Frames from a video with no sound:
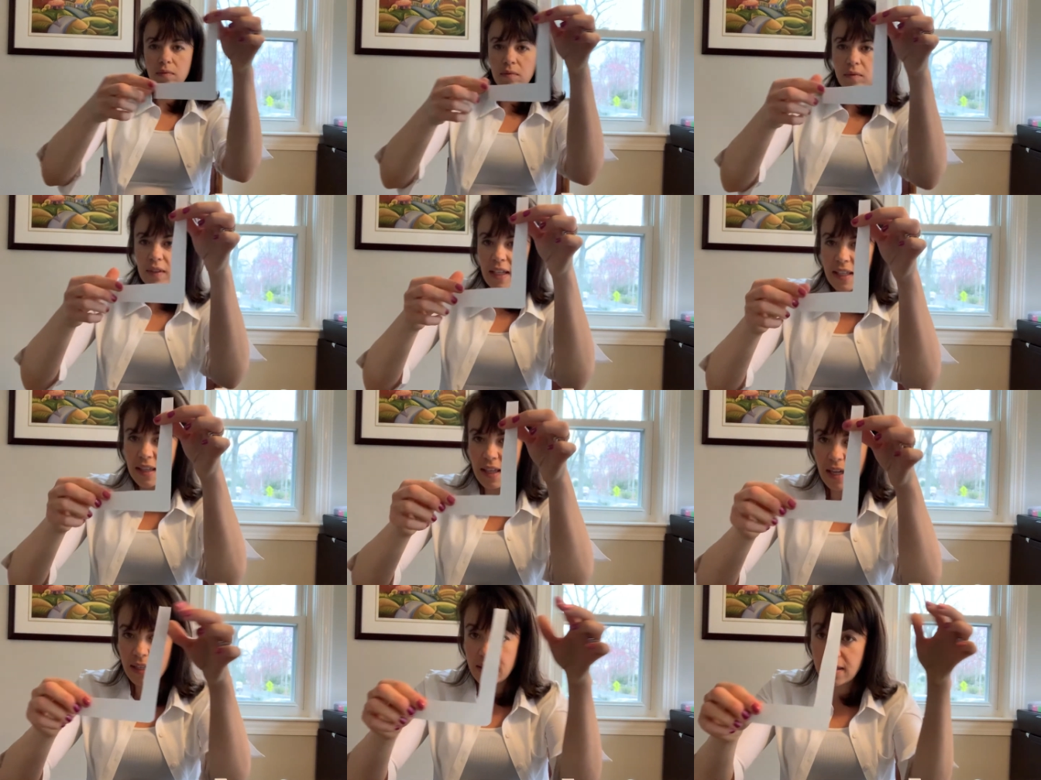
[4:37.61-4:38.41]
like
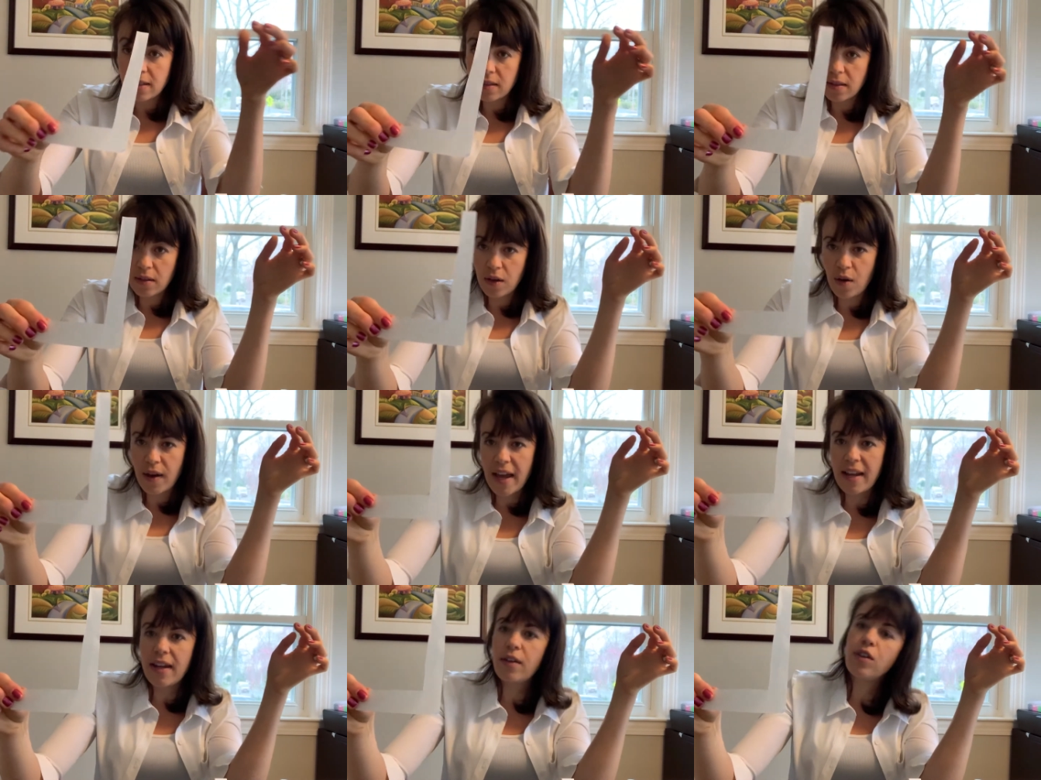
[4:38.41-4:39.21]
this.
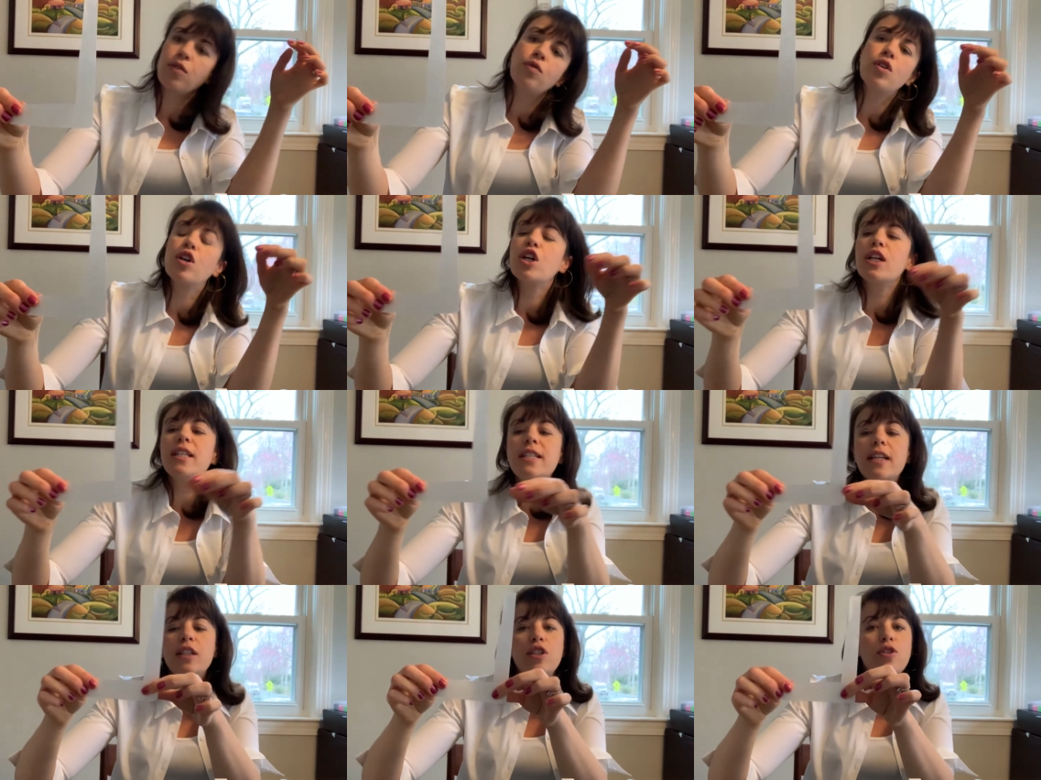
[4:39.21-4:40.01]
Okay, now you could
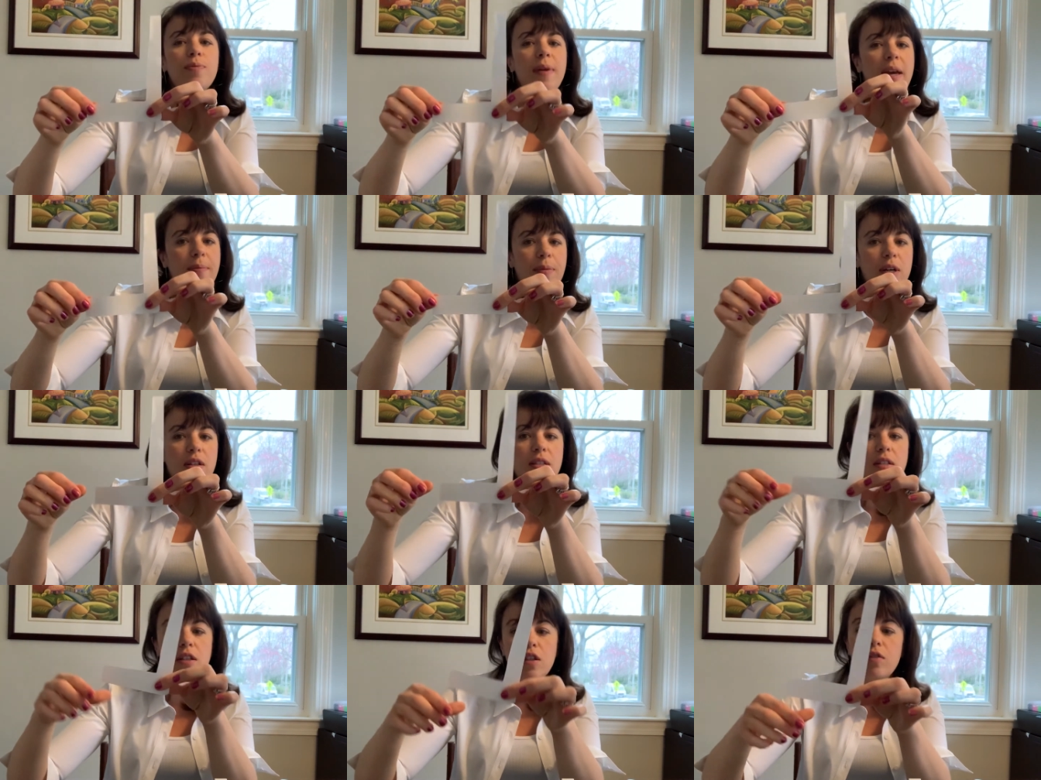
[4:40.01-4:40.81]
take two
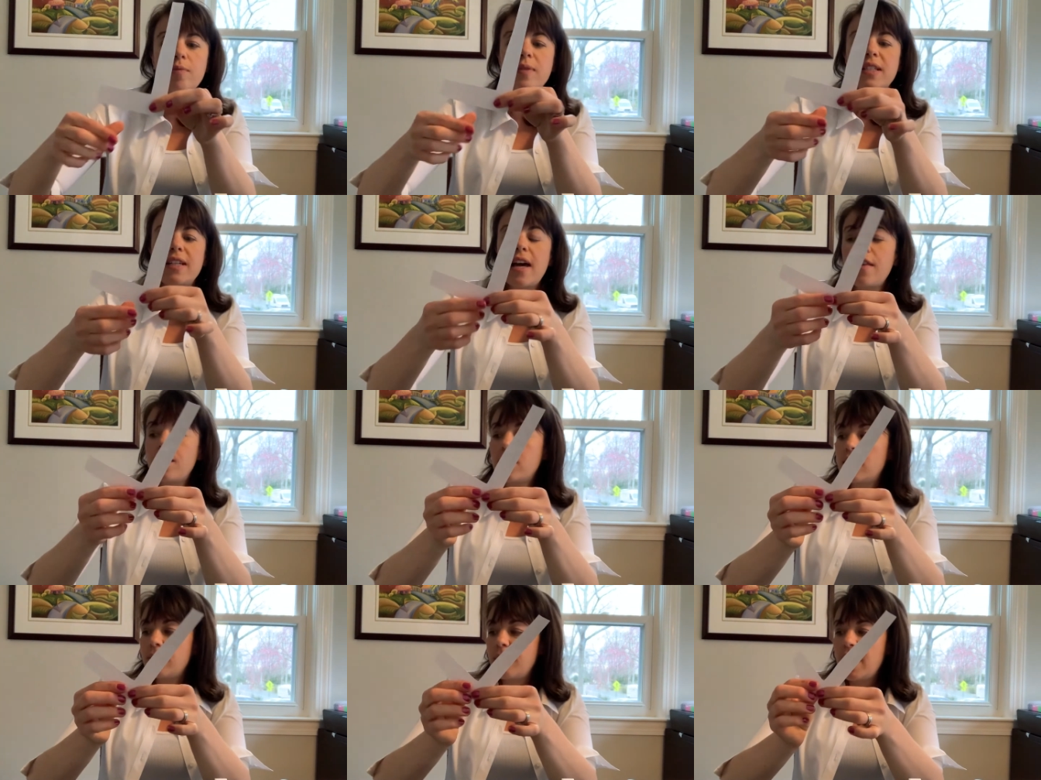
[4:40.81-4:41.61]
papers, glue them
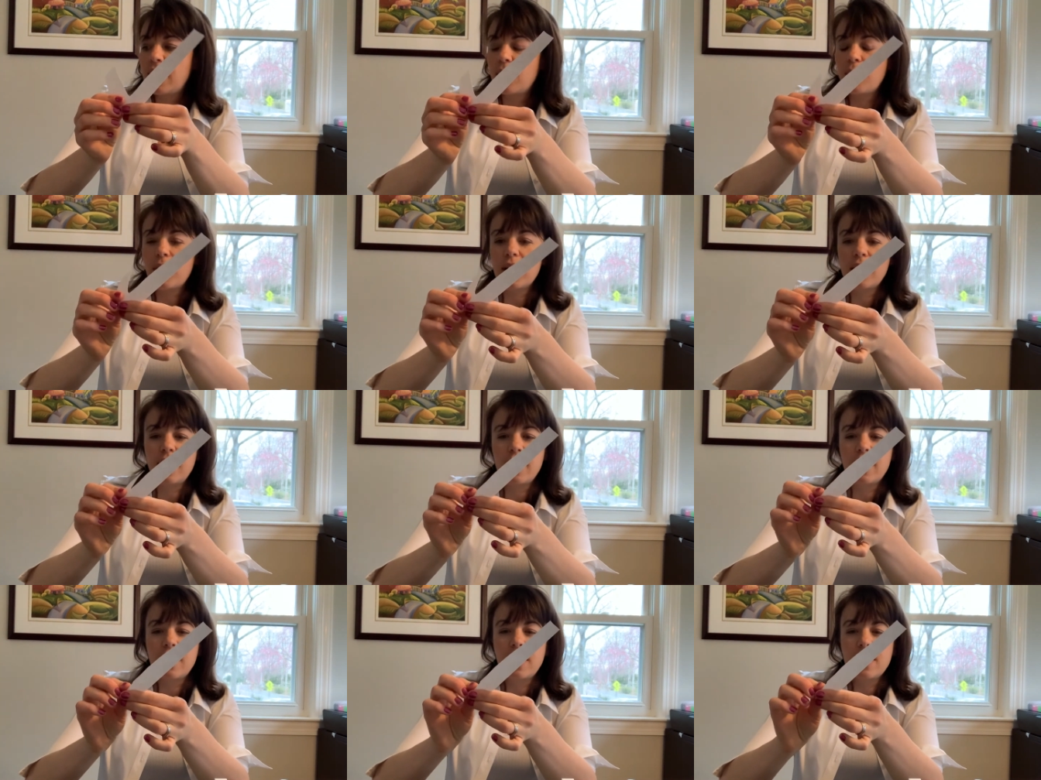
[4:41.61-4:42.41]
together to make it work
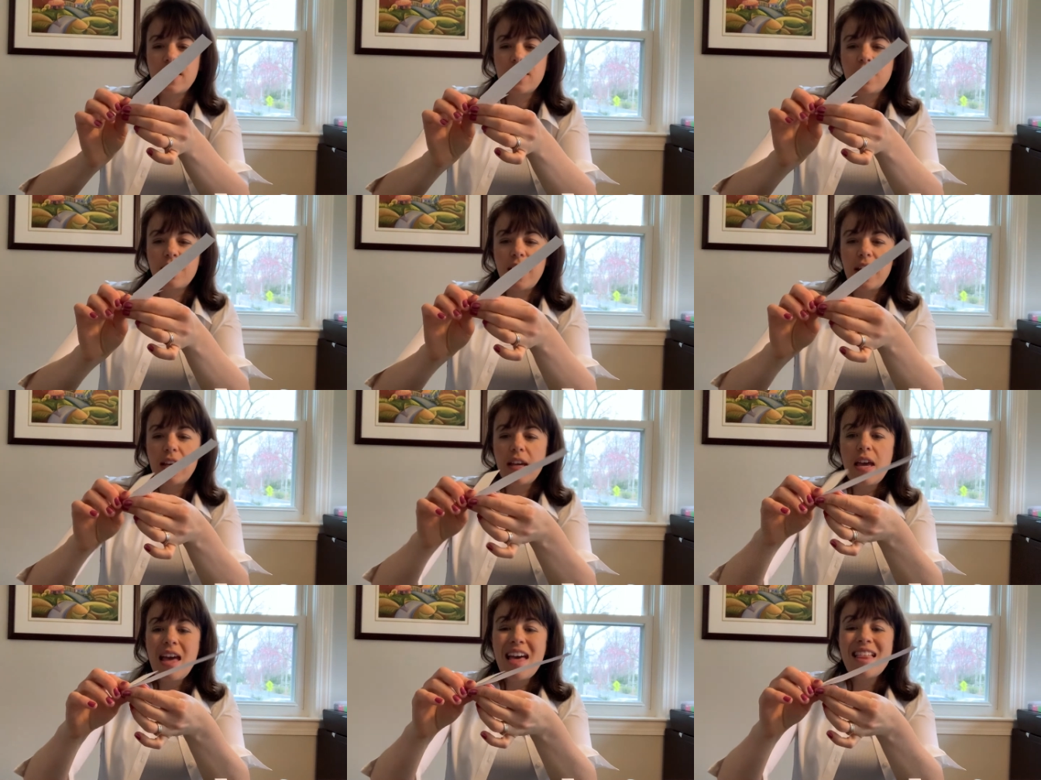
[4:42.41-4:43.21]
like this. So ready?